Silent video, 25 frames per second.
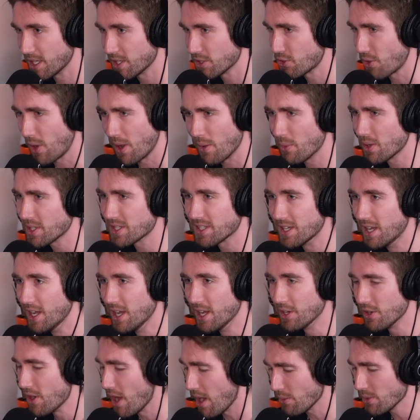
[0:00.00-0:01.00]
So I
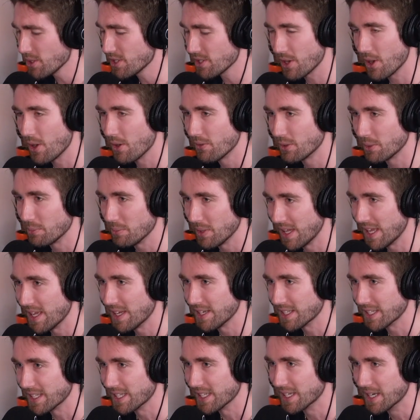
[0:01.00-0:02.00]
wasn't over
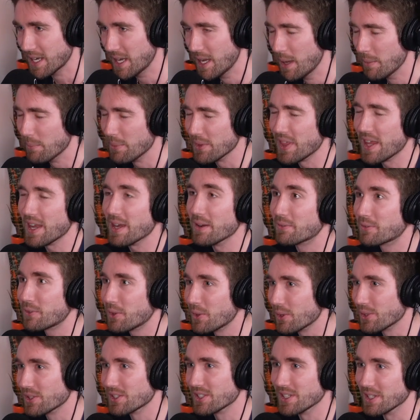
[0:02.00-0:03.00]
planning it. But then, of
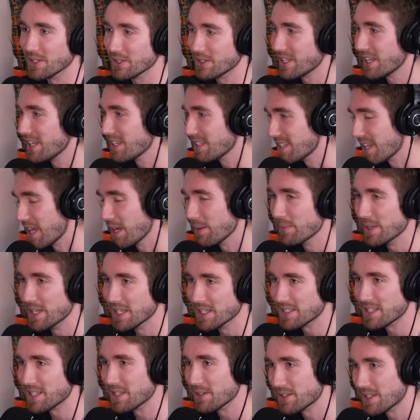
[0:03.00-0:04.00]
course, you get 10
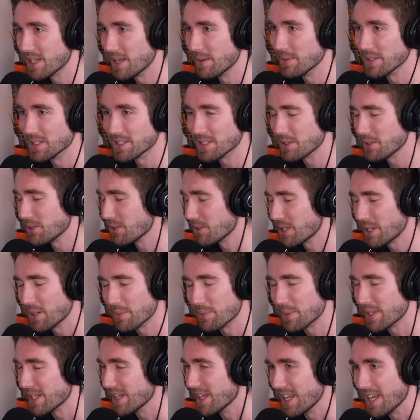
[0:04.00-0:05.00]
minutes here, 10 minutes here. You're gonna
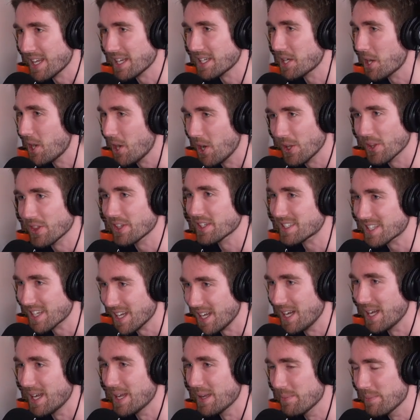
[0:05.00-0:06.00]
be late all the
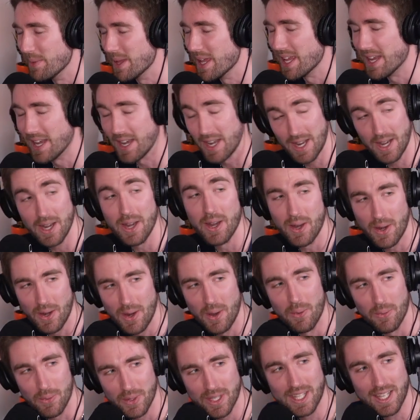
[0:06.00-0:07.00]
time. And no,
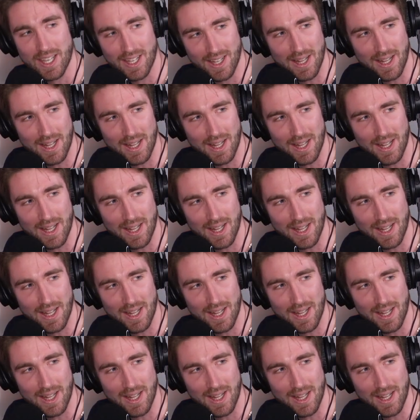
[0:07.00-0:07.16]
we get.